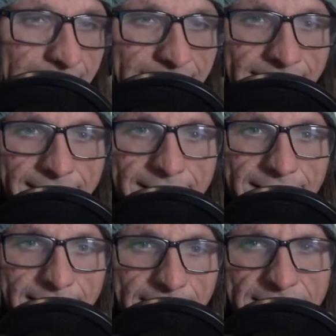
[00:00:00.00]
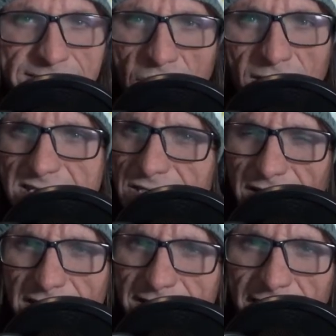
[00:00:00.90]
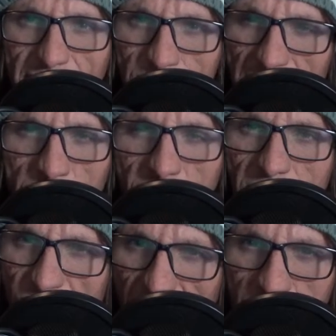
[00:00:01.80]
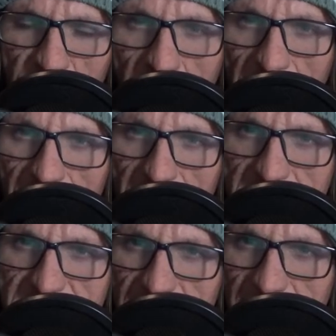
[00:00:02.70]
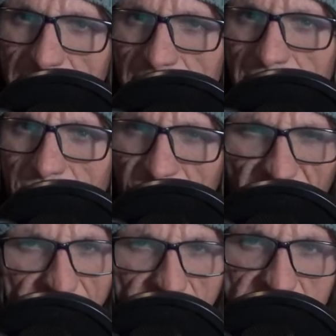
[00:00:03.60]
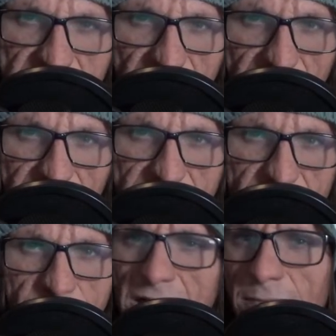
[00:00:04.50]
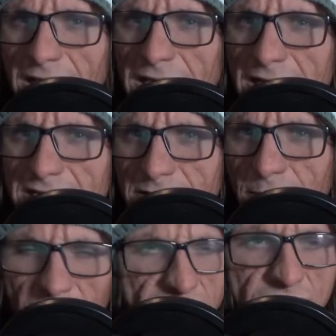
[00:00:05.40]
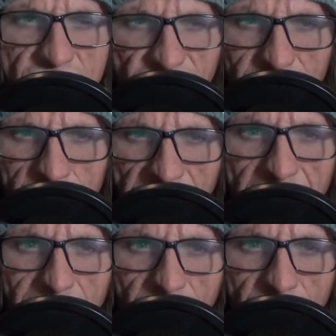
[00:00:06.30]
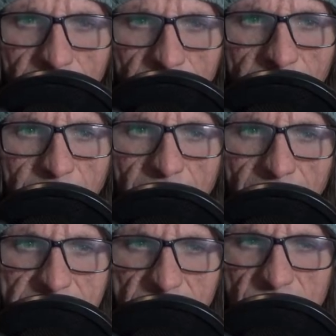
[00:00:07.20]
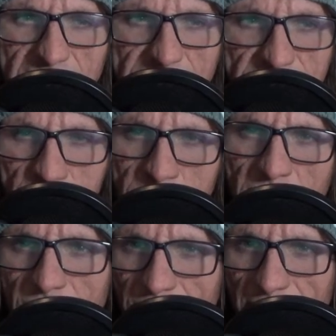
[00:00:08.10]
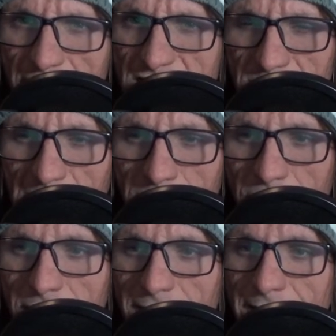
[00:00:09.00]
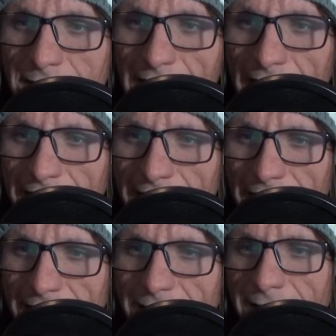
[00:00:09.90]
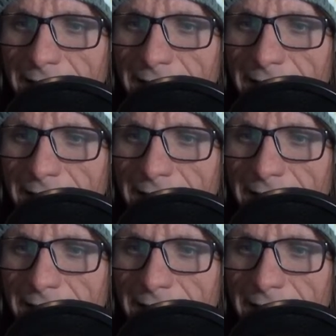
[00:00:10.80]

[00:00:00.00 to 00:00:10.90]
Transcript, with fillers: uh, he is constantly thinking people are vampires and Frankenstein's and mummies and monsters from the Black Lagoon, and so he is murdering these people that. Uh,